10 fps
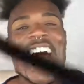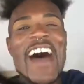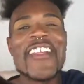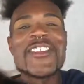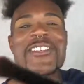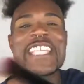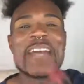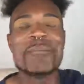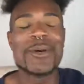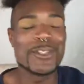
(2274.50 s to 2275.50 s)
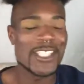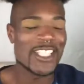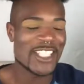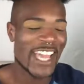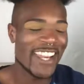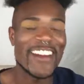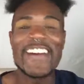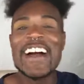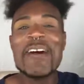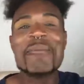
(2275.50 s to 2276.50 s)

I thought you were saying boo to the shadow.